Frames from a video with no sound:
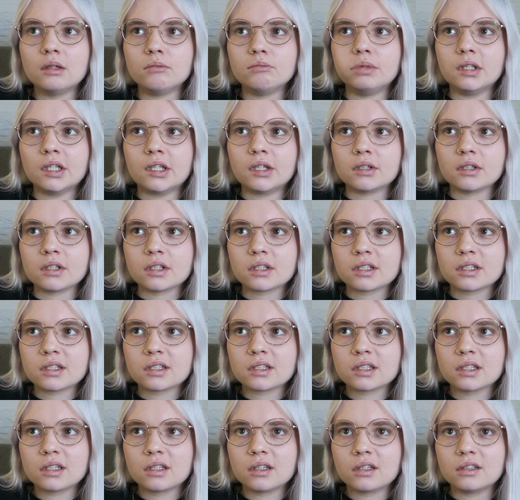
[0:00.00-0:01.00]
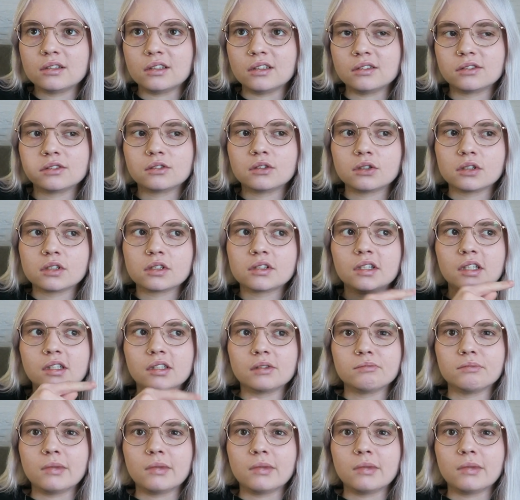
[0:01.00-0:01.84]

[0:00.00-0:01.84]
Because, of course, they're the